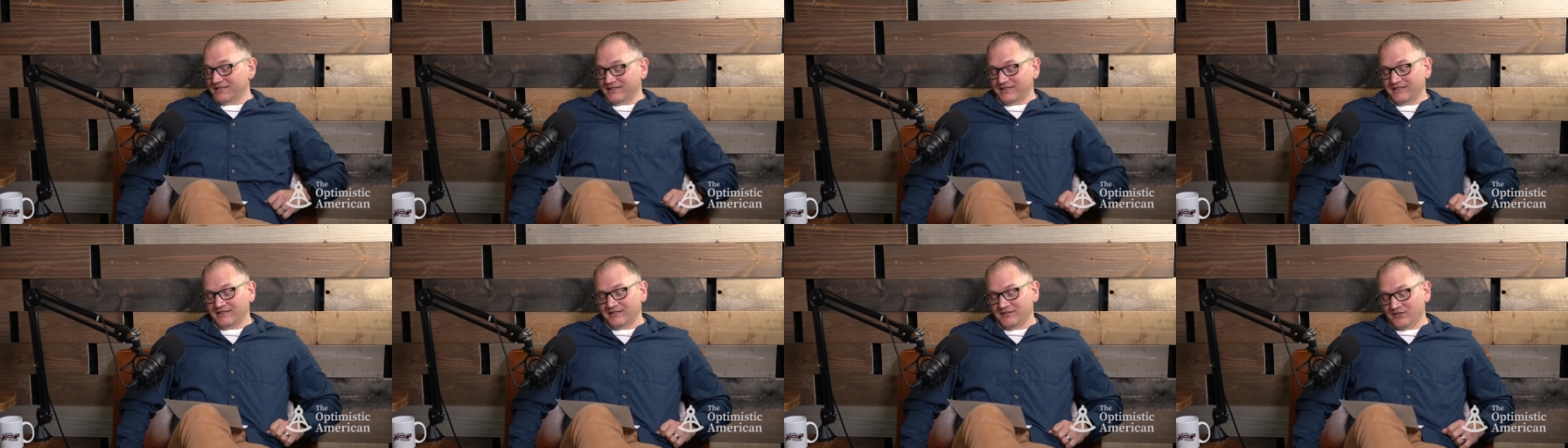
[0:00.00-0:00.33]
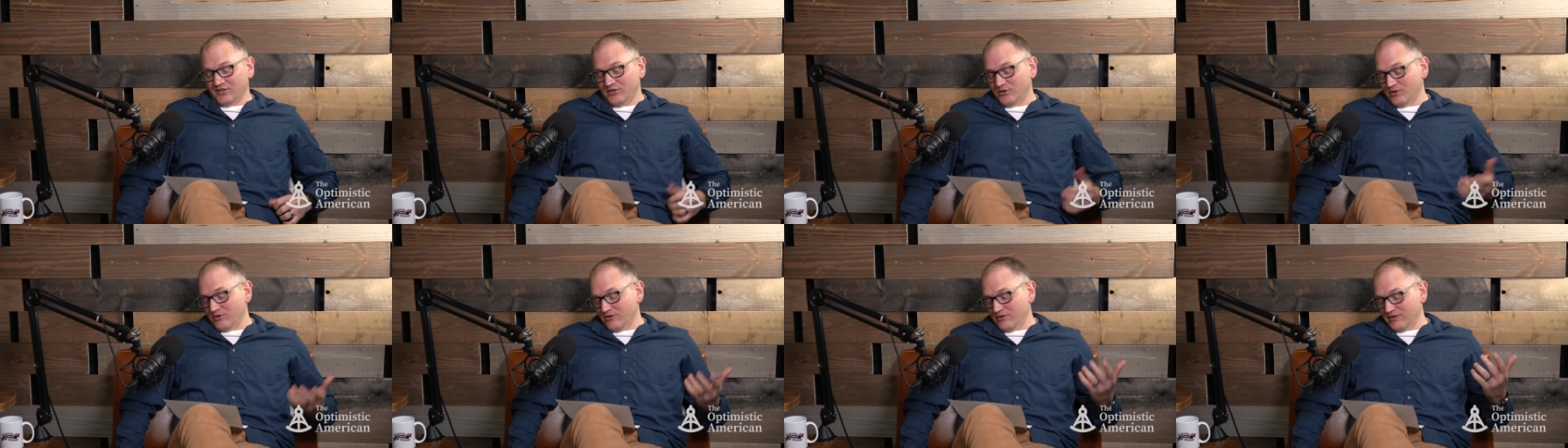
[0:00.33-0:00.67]
me. And
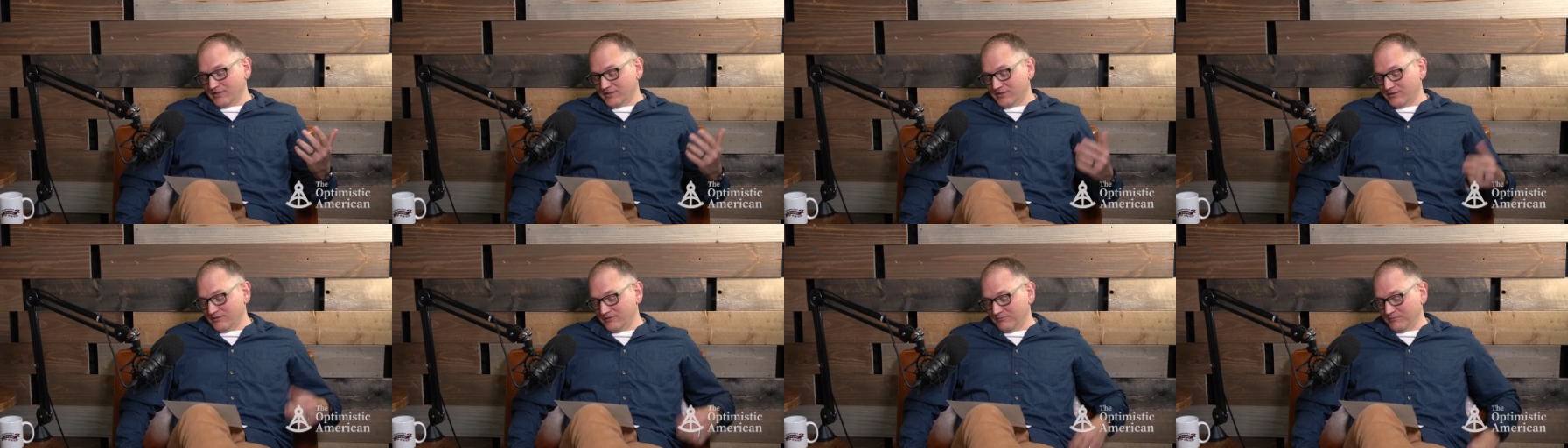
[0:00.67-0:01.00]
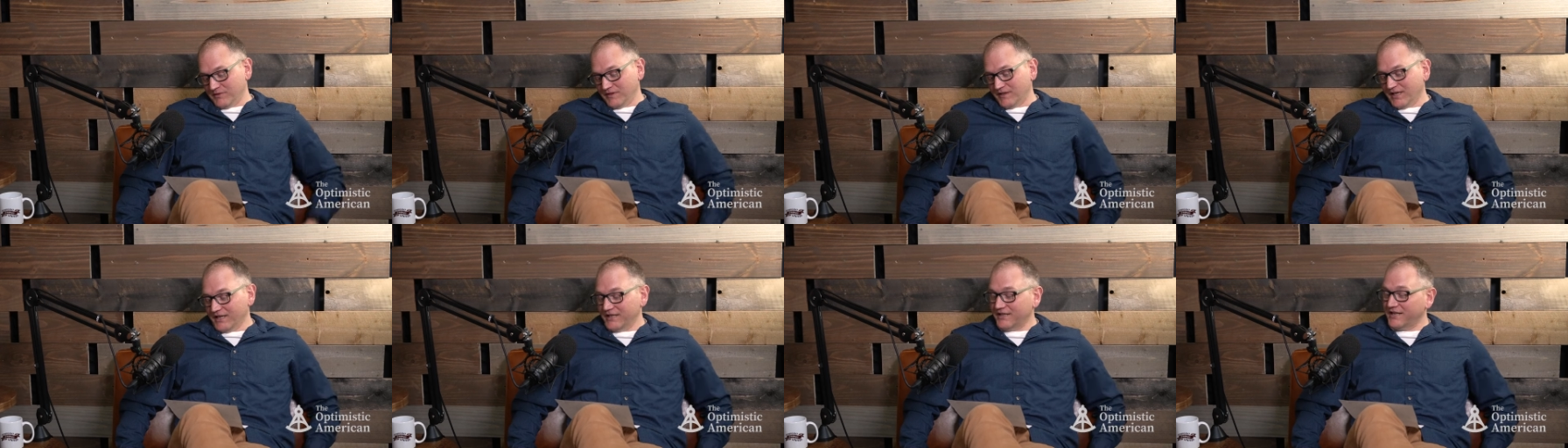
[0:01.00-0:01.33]
you assume yeah.
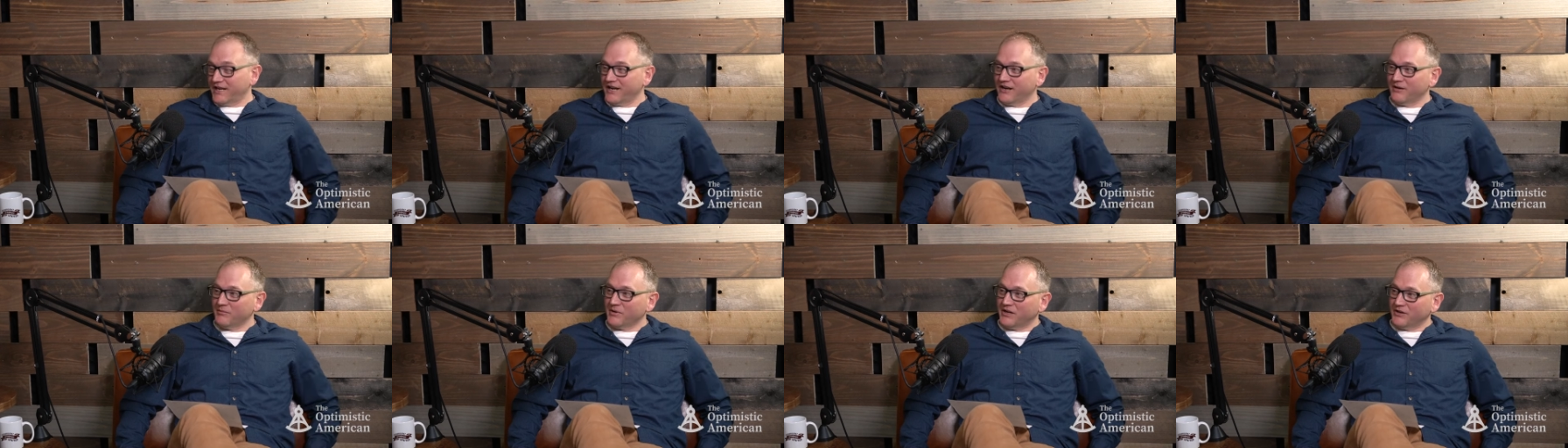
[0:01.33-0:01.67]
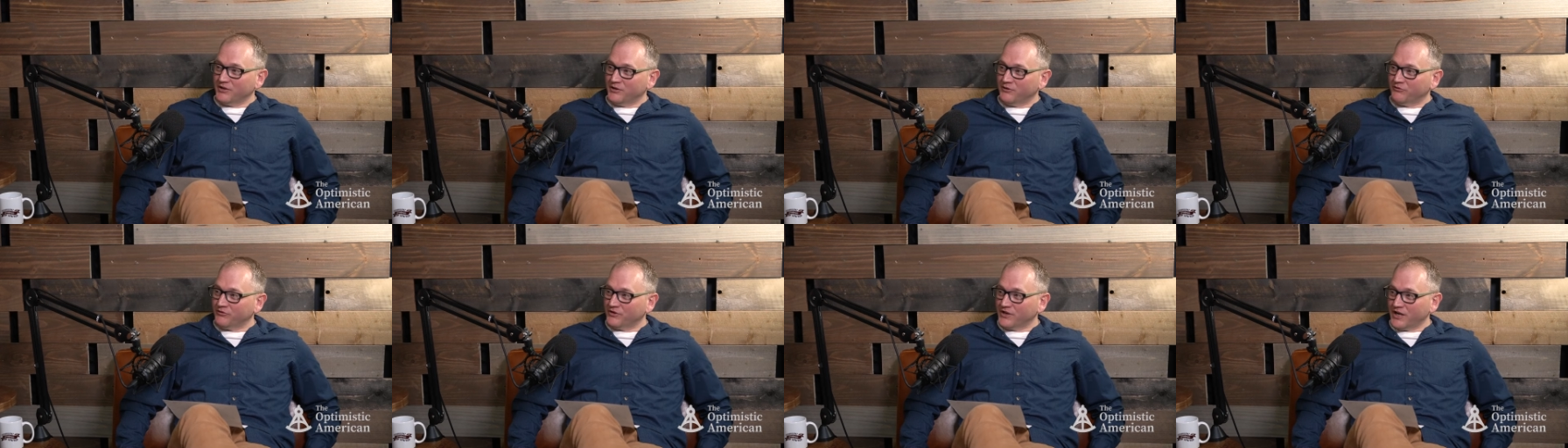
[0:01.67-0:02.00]
that they didn't care about
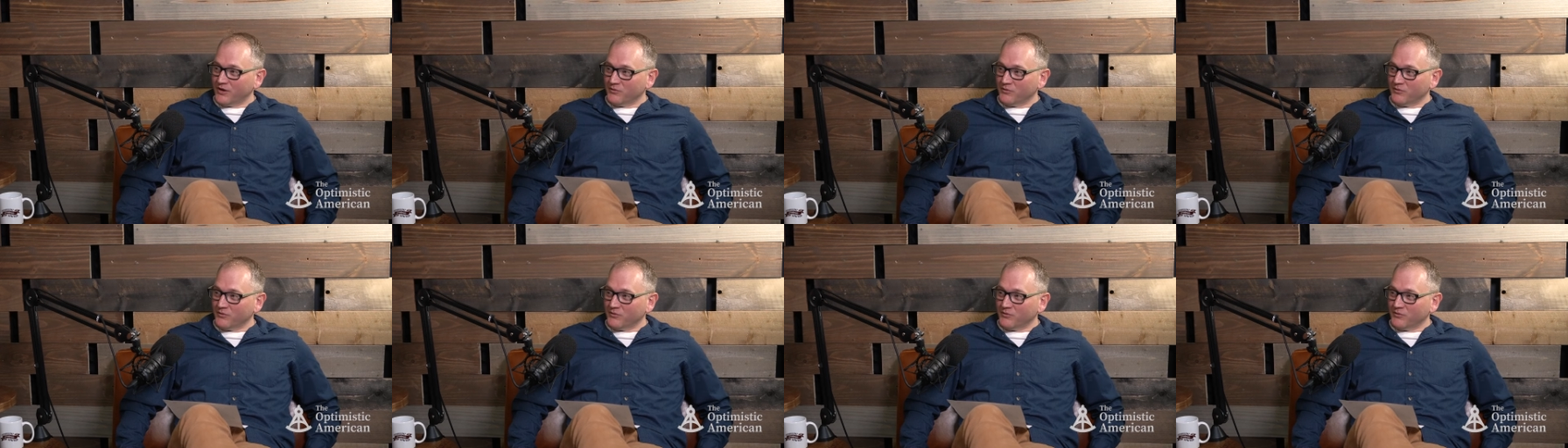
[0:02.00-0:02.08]
you for not